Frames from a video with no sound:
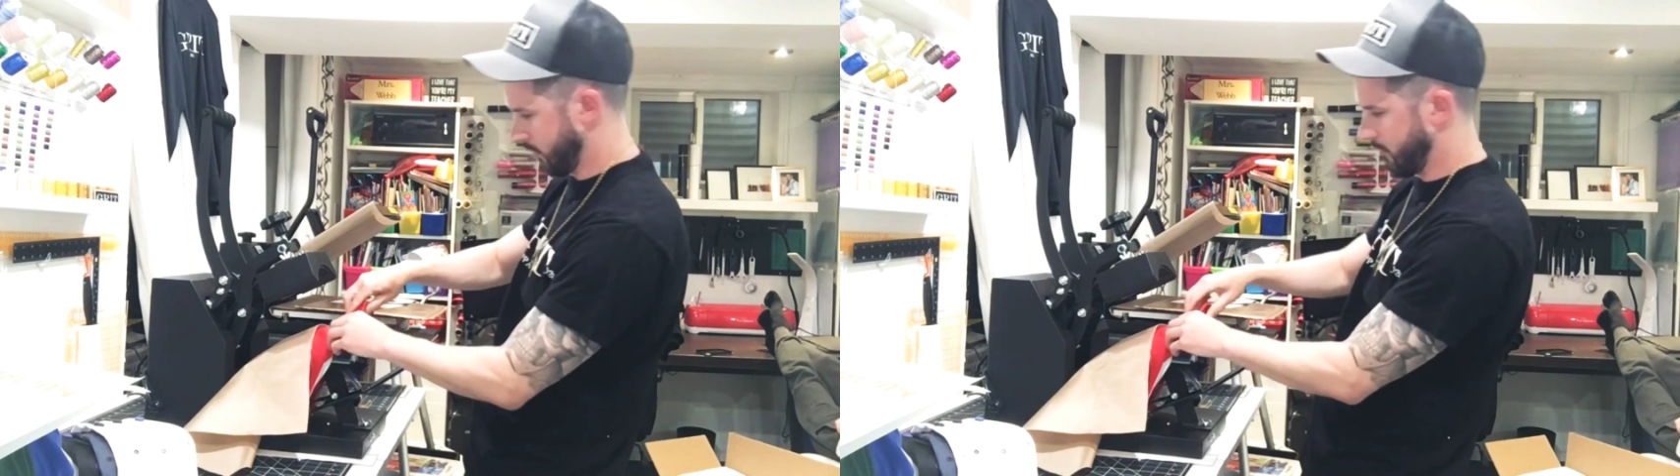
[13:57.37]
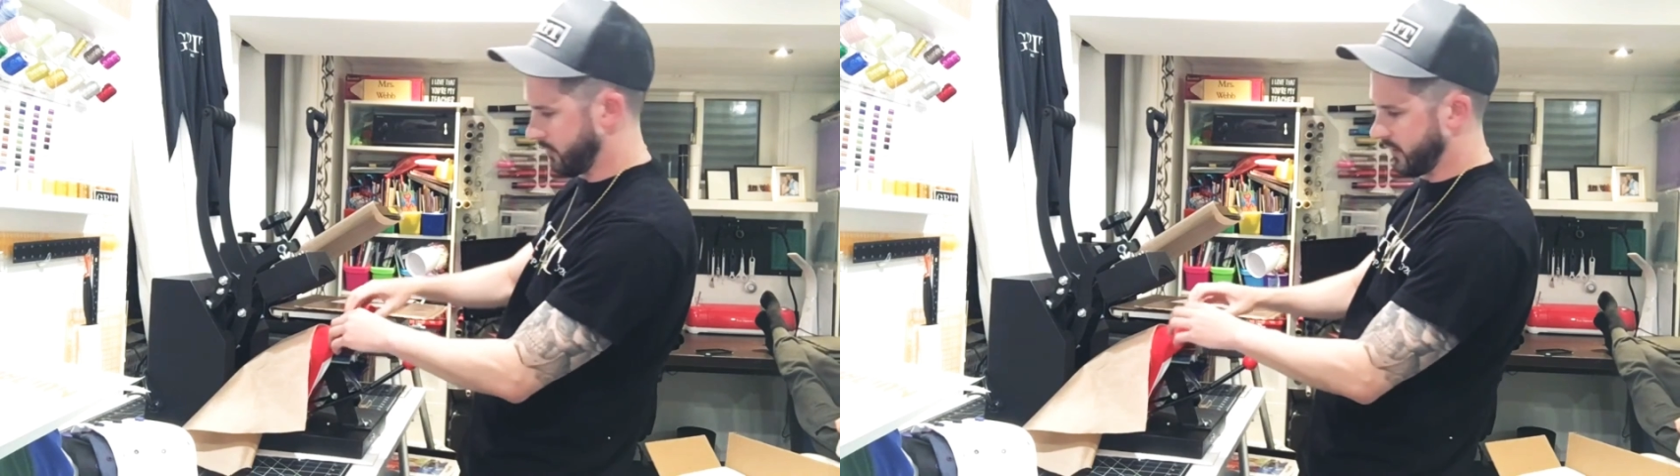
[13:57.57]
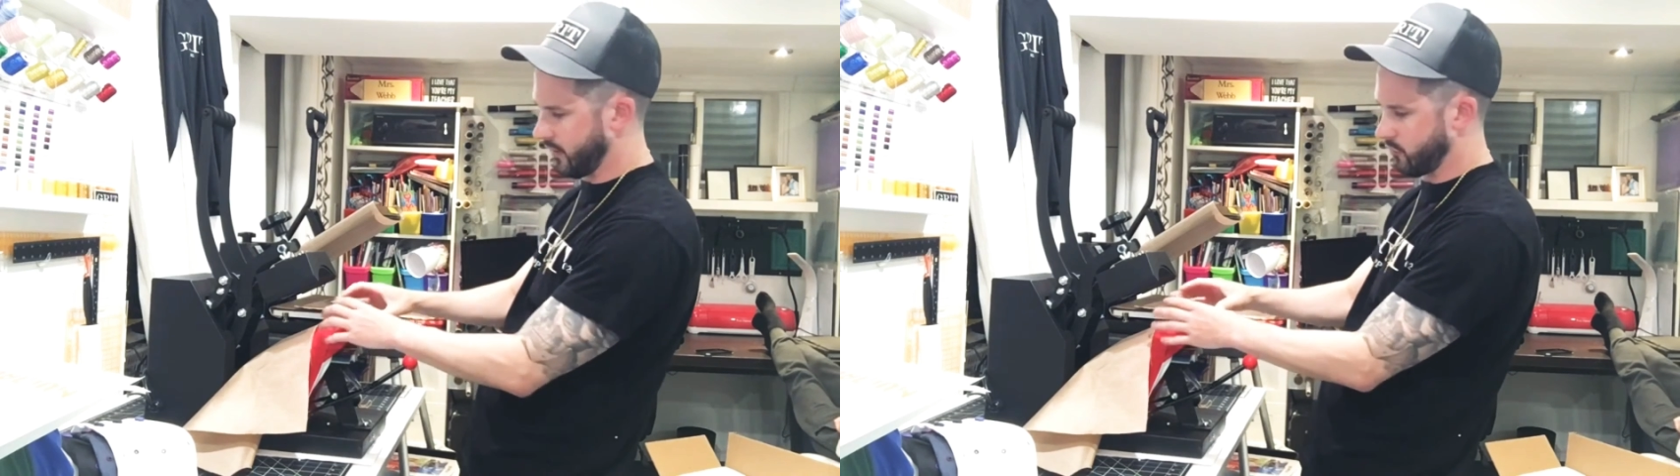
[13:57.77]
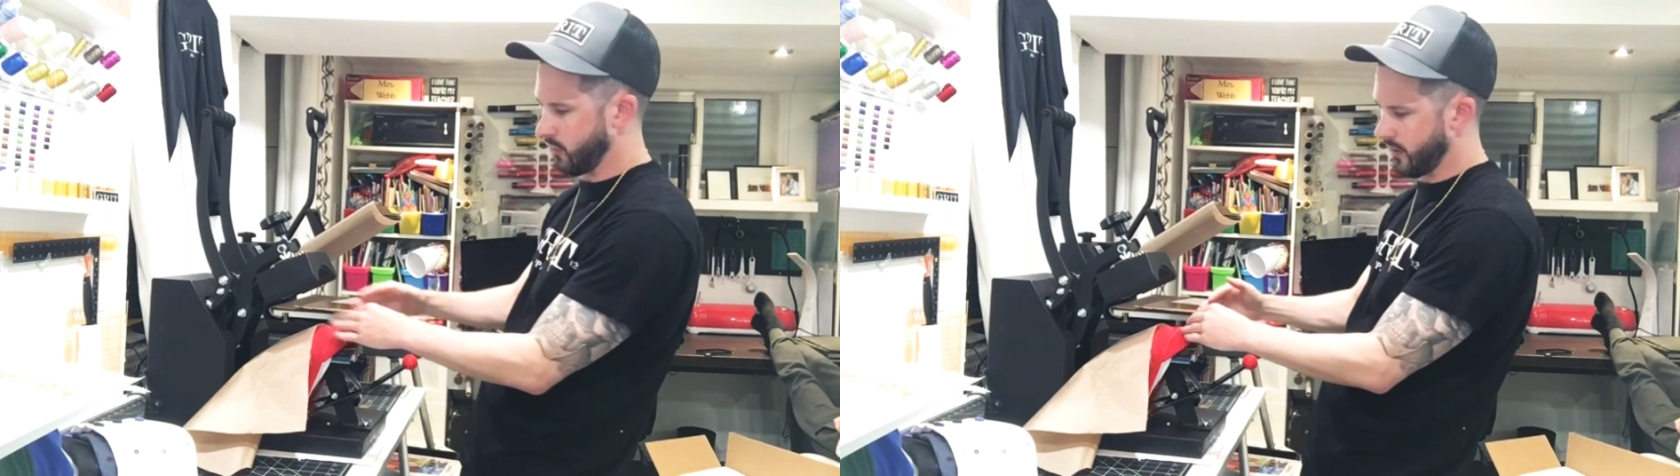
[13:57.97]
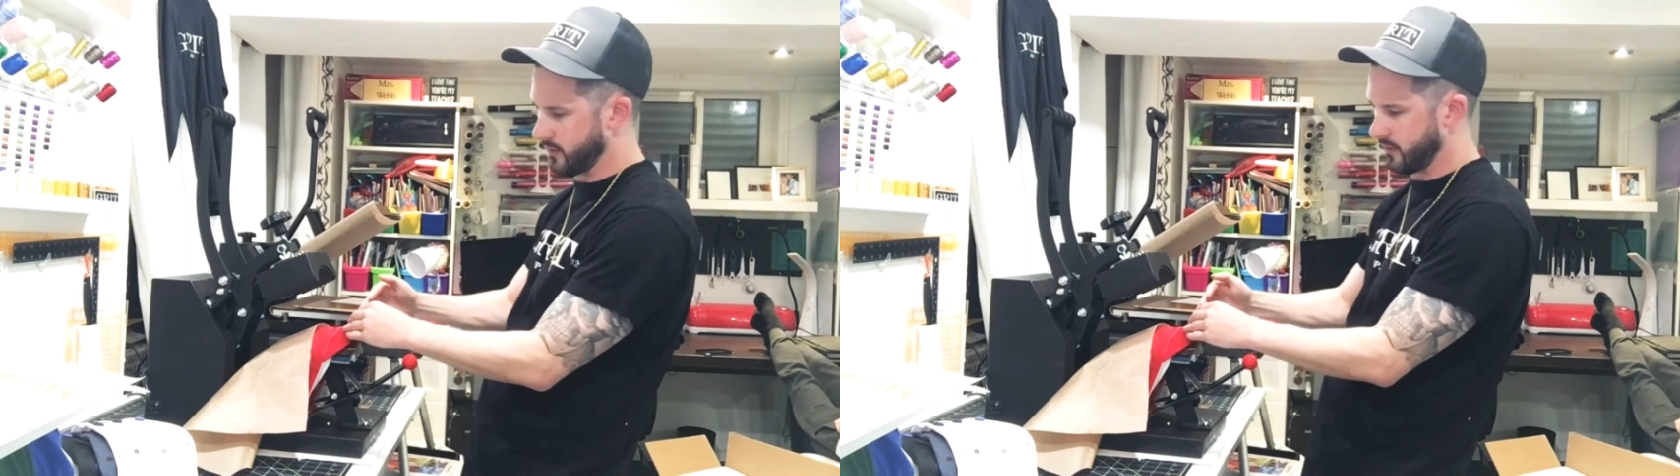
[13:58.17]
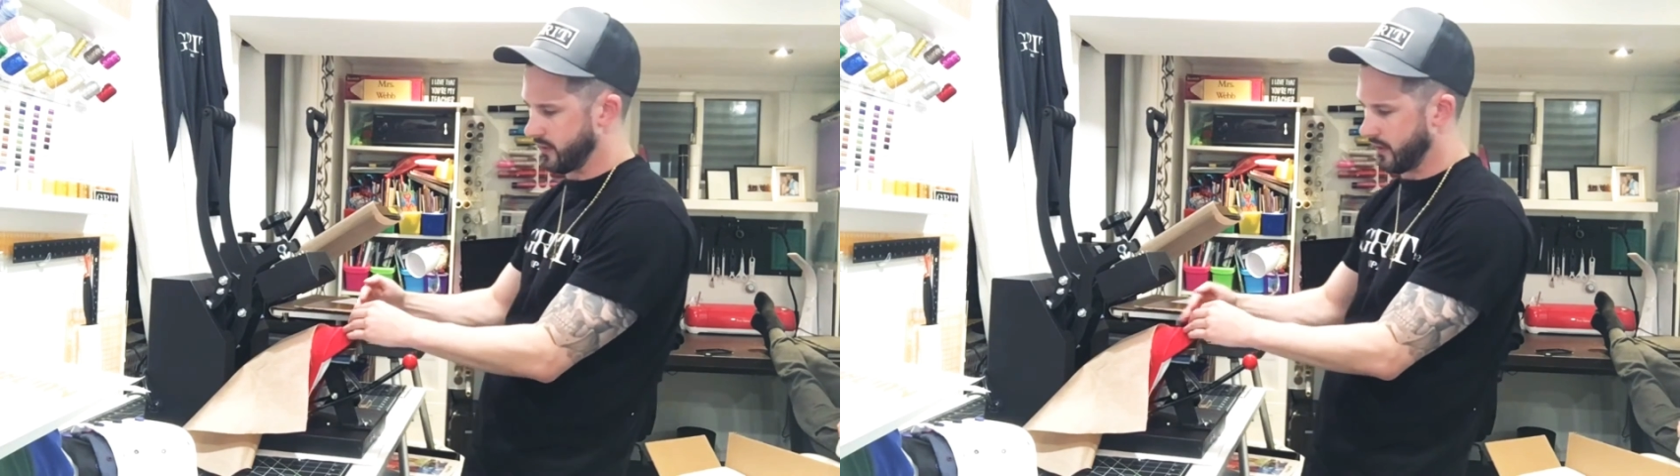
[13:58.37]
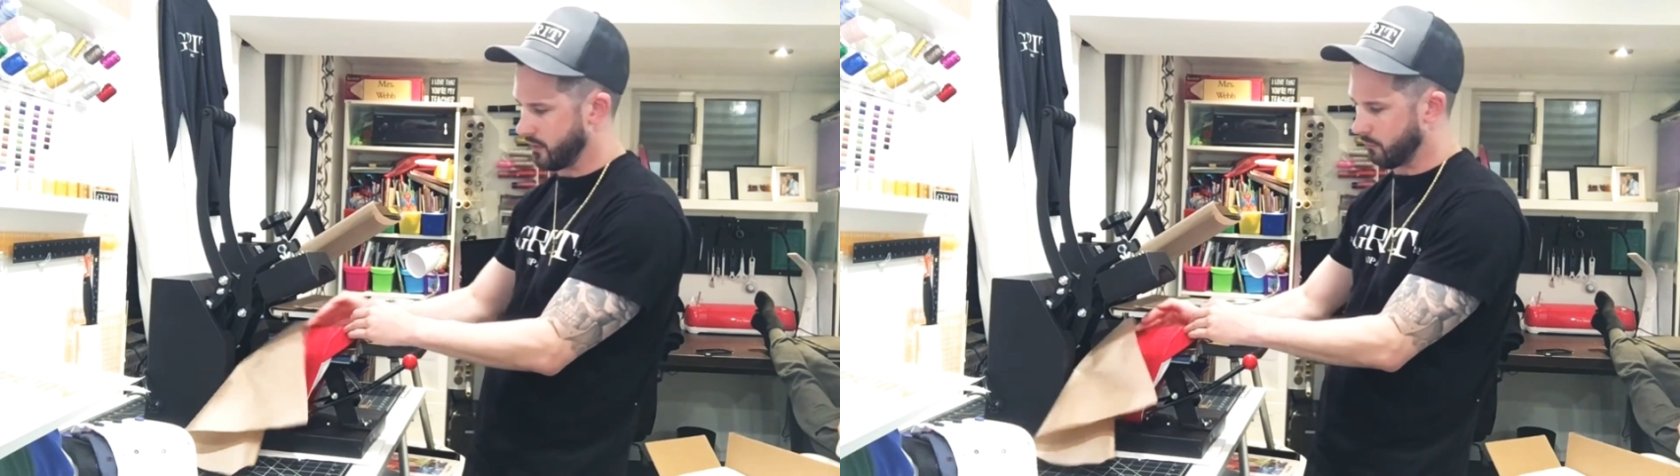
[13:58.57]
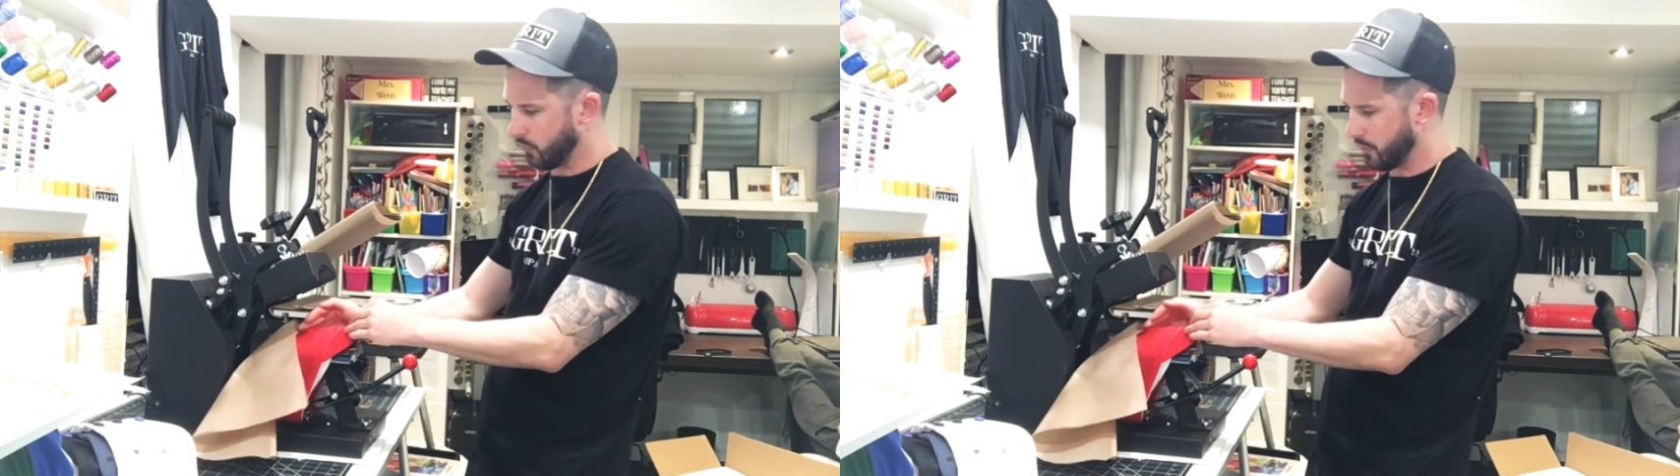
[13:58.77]
I noticed that it tries to tend to
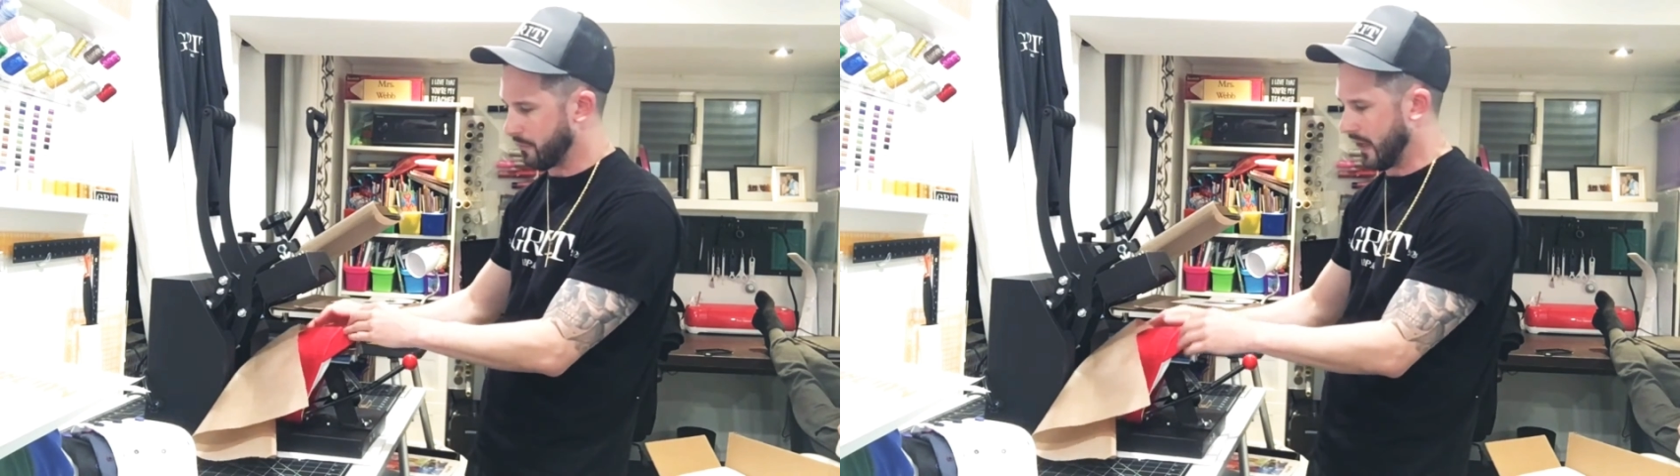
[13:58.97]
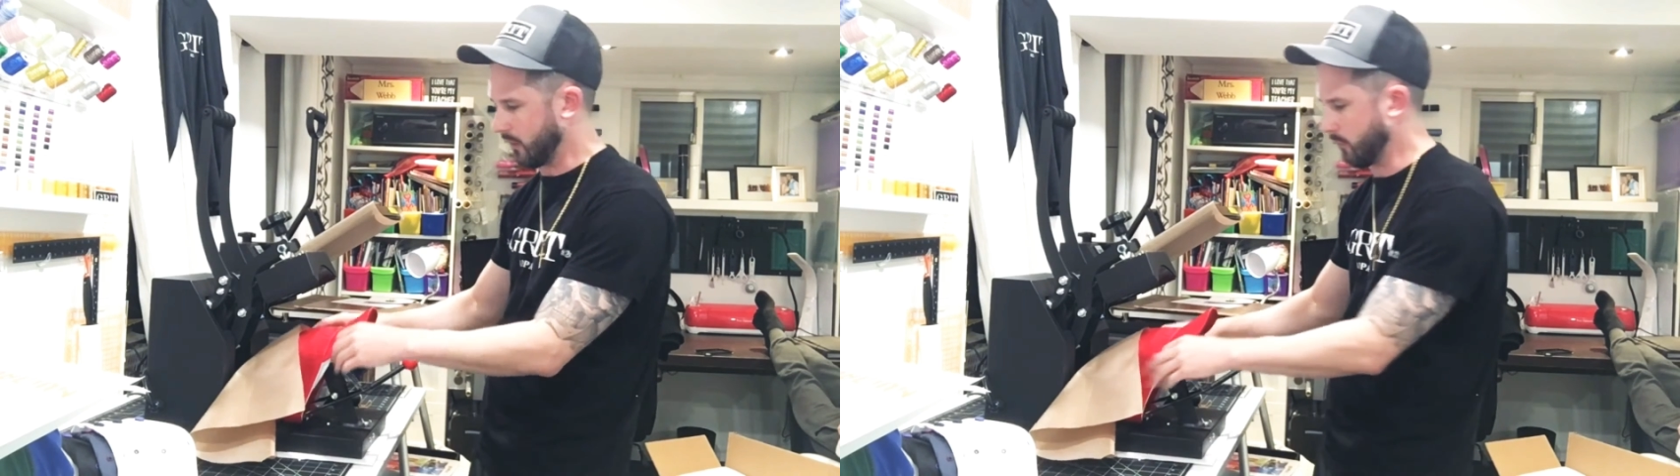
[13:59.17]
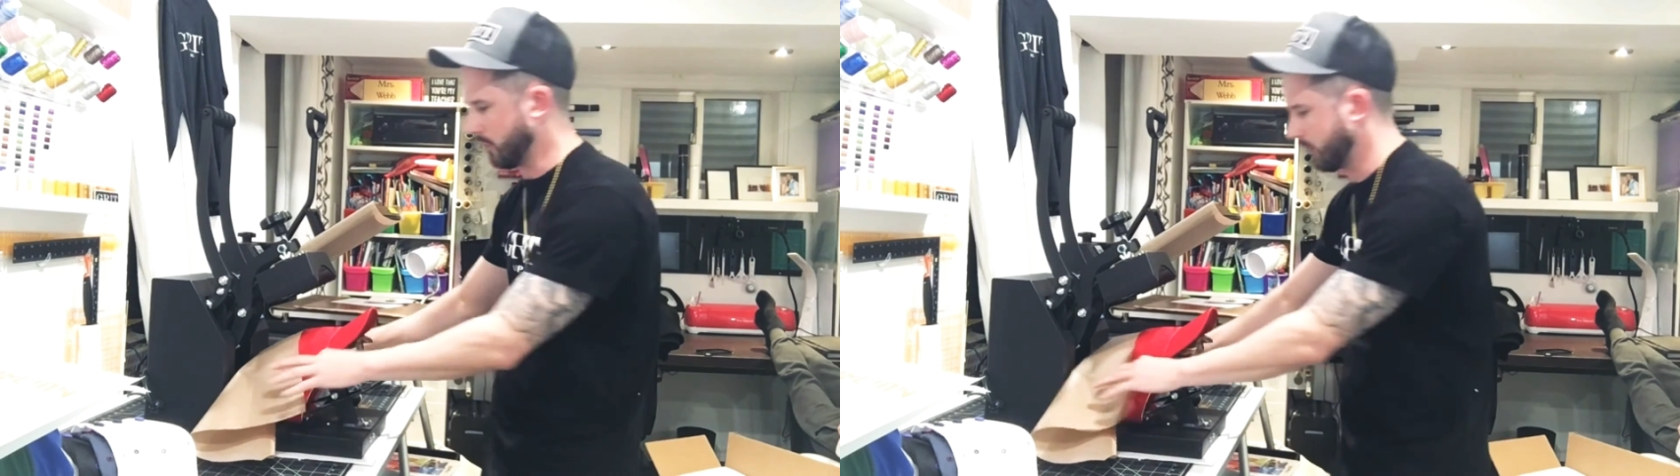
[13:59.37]
pull it backwards,